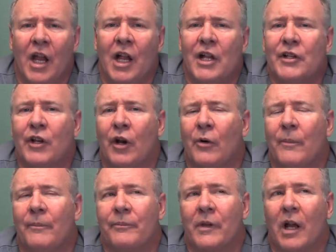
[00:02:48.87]

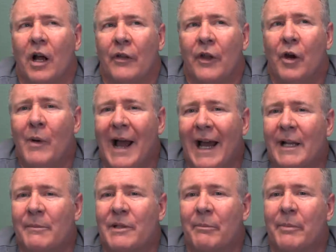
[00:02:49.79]
So, although
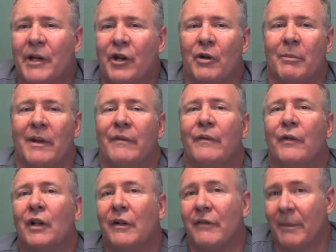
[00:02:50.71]
atoms appear to be
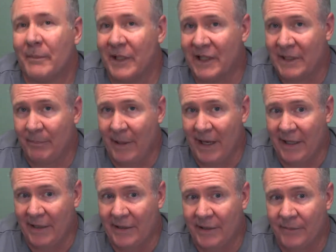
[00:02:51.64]
full of empty
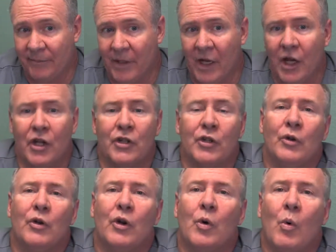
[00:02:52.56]
space,
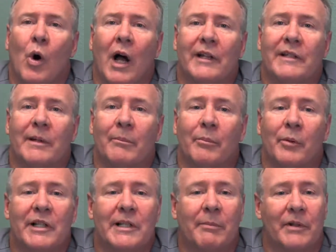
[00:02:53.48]
due to quantum
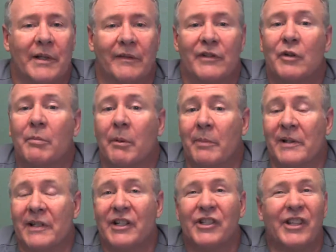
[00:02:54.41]
principles of
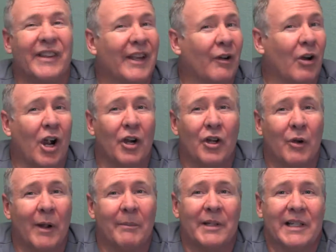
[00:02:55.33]
superposition, there are
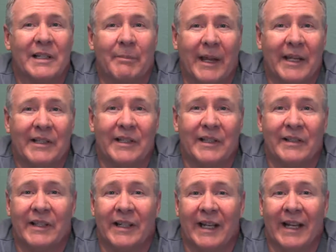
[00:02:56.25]
no empty
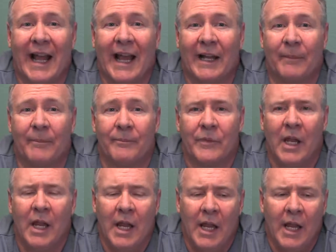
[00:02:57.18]
spaces in an atom.
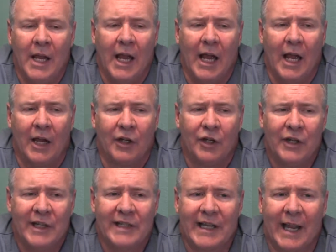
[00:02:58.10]
A
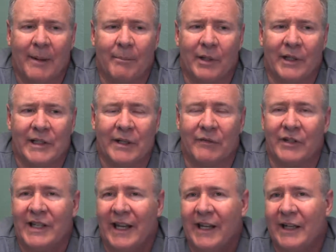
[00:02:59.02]
good example is if
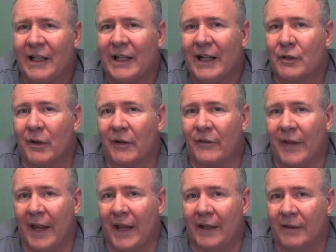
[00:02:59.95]
you take an electric
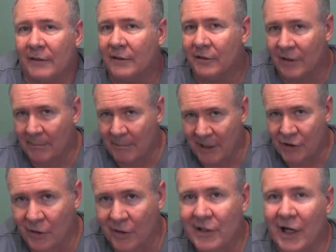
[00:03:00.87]
fan, and make
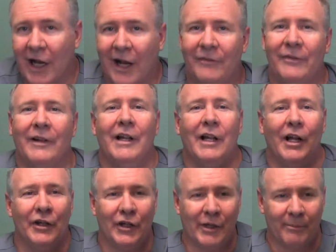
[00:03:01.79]
it's a
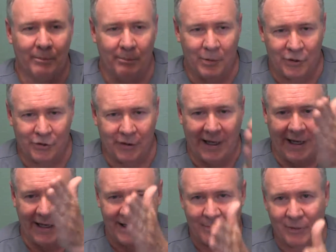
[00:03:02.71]
Huff, you can put your
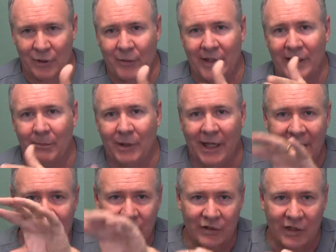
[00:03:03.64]
hands in between the
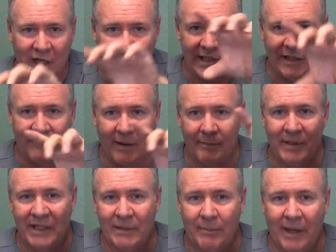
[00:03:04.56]
blades, there's lots of
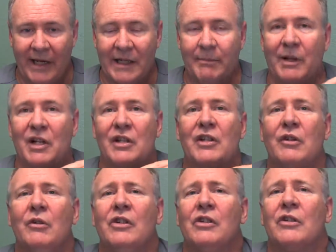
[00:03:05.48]
empty space, but as
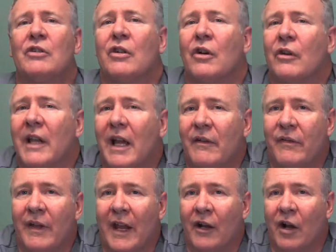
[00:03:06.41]
soon as you turn that
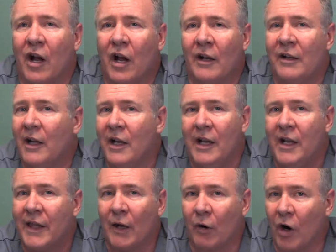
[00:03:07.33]
fan on,
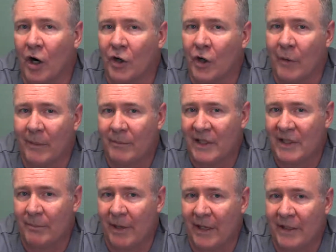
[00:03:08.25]
there are no empty
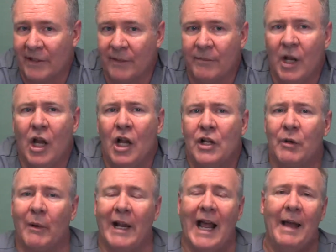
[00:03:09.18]
space.
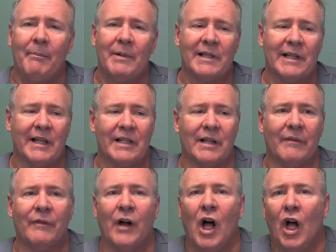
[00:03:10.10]
So what happens is the
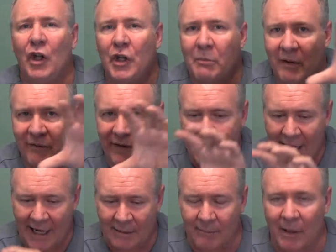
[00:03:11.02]
volume of the
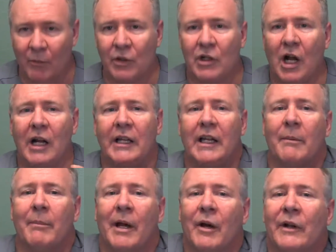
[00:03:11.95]
atom that we're talking
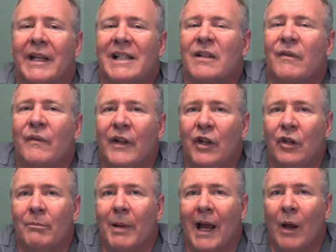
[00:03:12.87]
about is
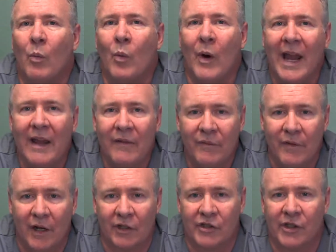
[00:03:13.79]
filled by wave
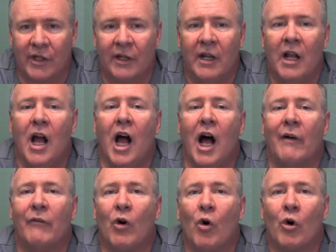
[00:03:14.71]
function
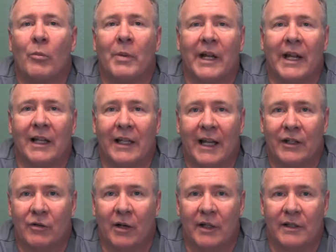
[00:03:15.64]
of orbiting
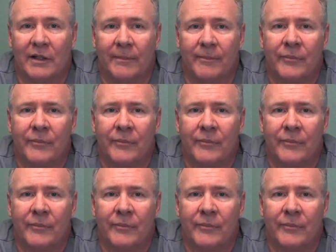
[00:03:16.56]
electrons.